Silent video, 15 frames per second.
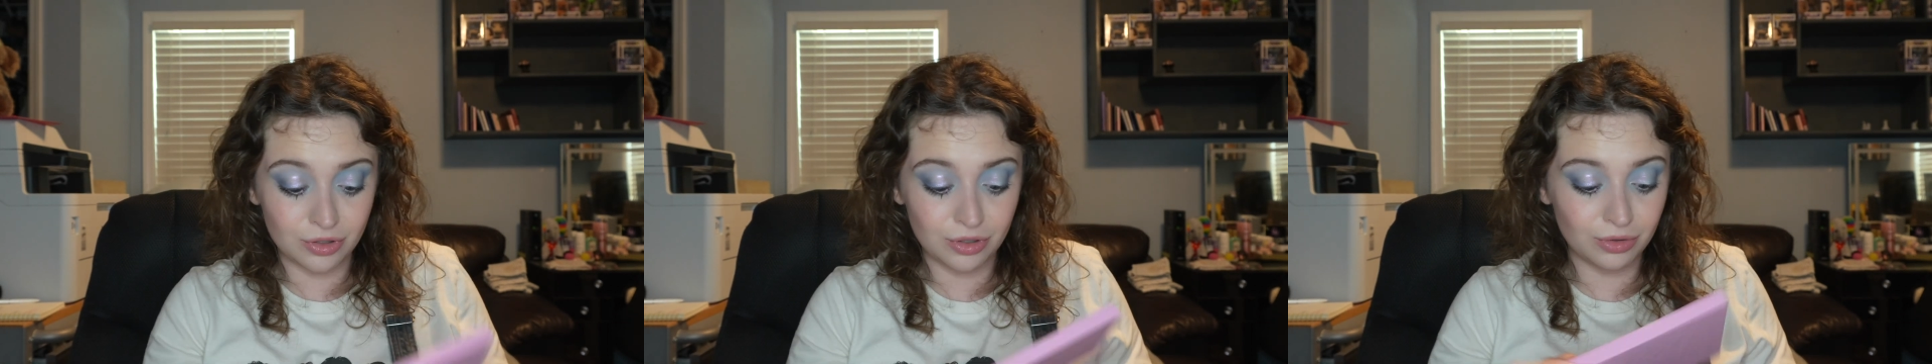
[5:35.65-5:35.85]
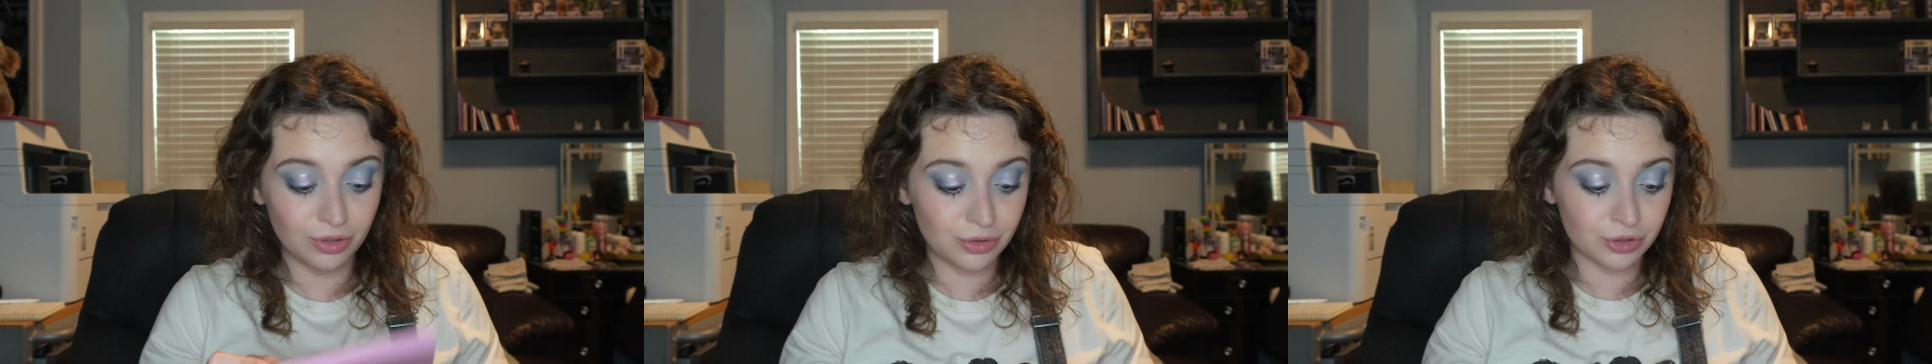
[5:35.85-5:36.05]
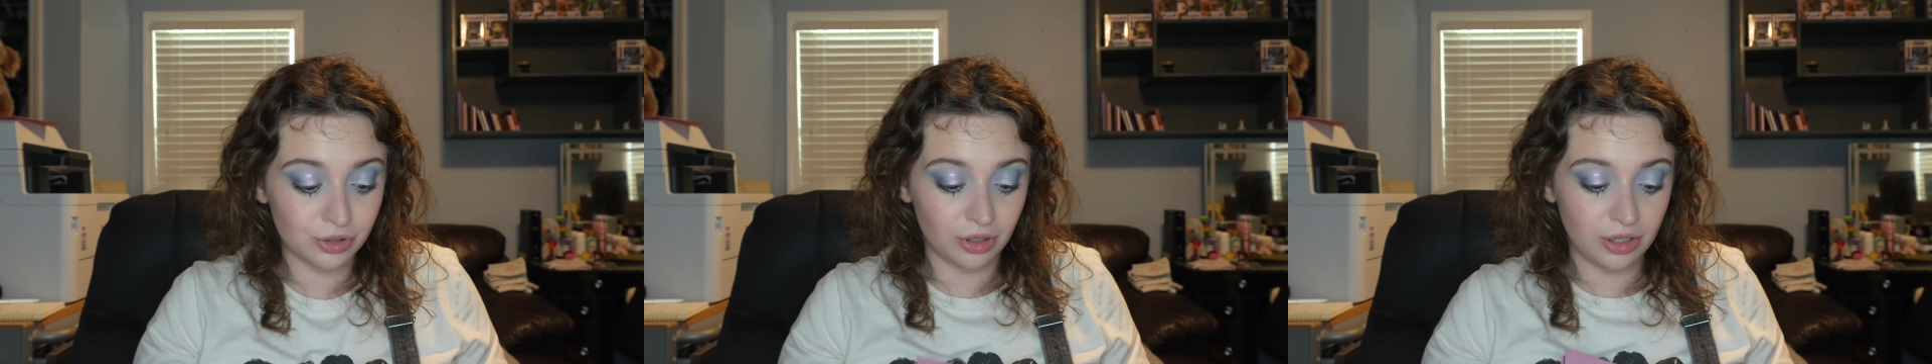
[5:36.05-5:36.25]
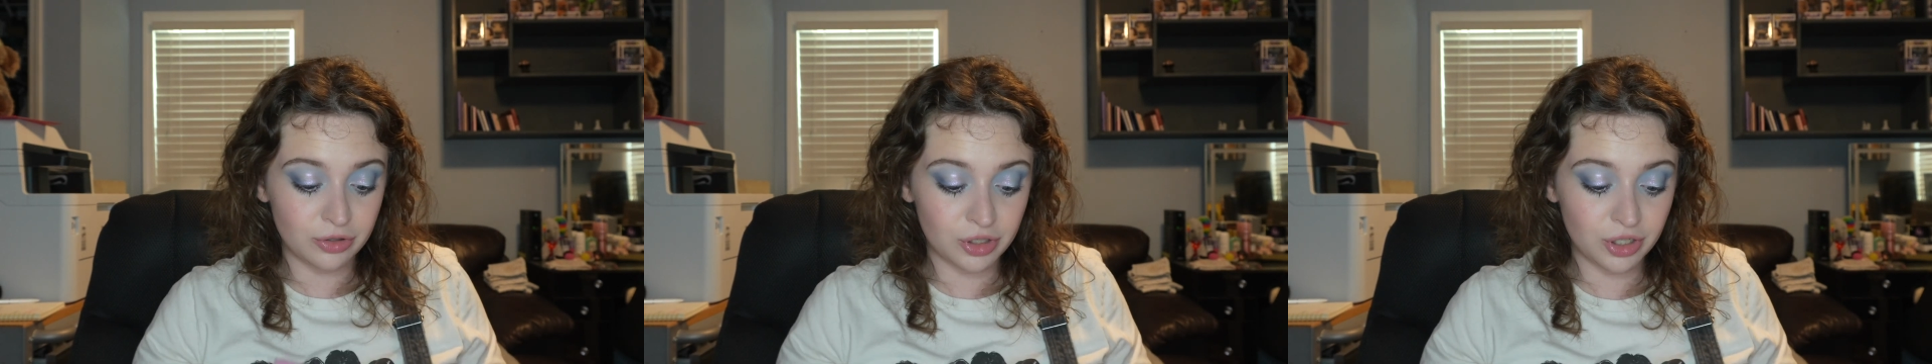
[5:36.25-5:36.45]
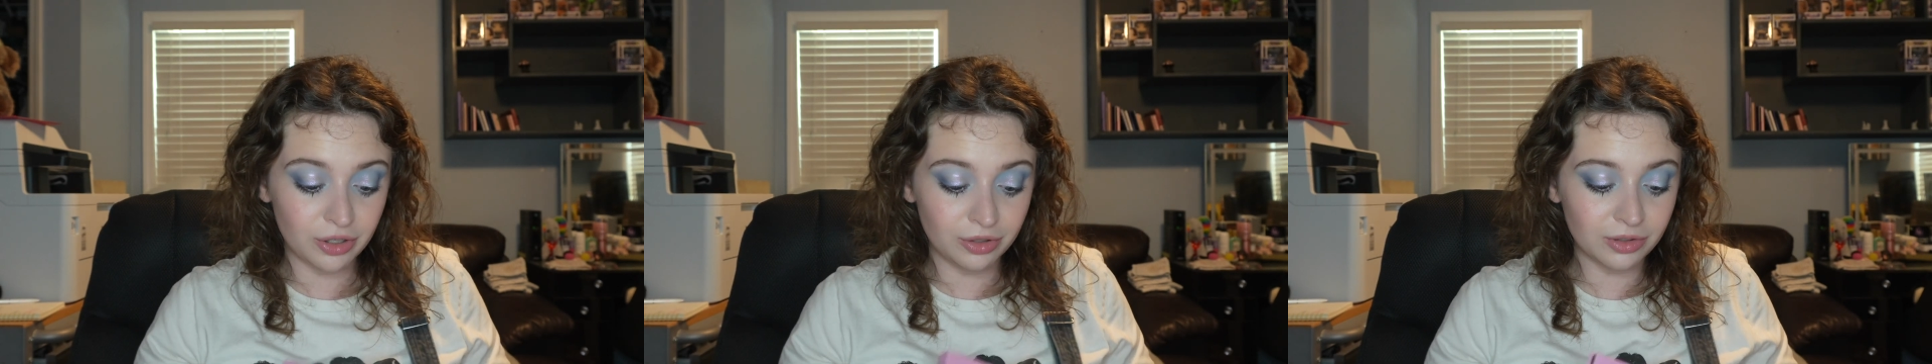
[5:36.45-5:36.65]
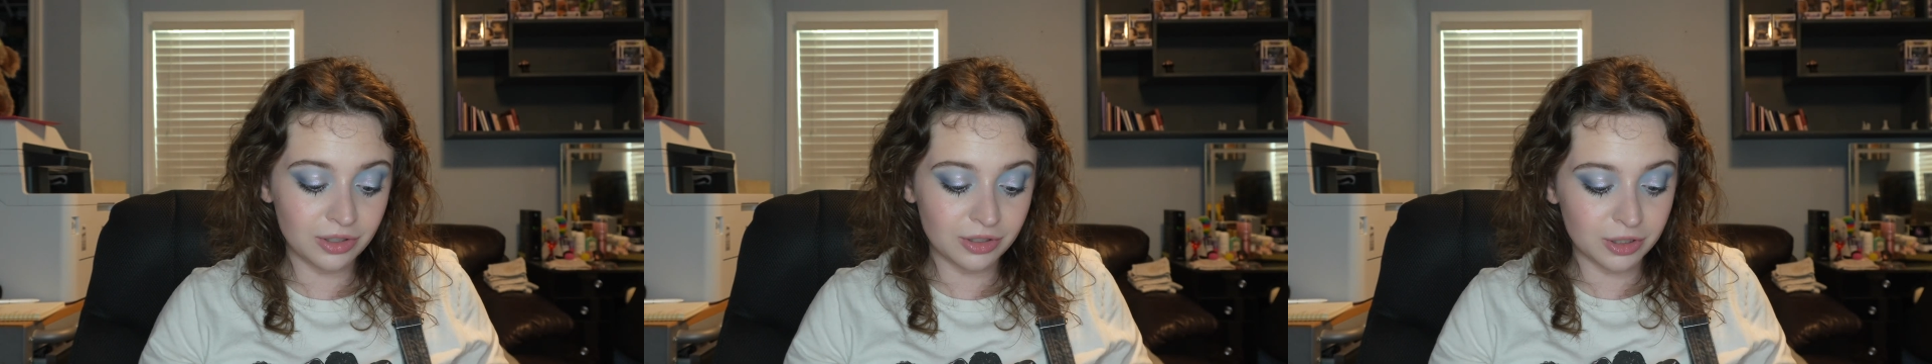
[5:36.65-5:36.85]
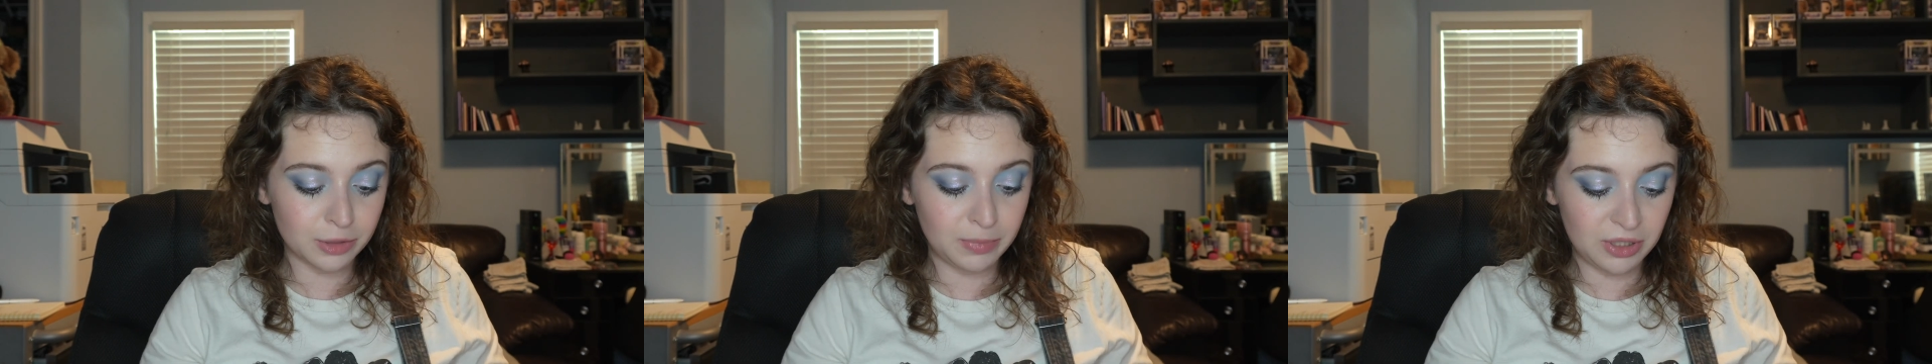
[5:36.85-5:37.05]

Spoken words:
do those grungier looks,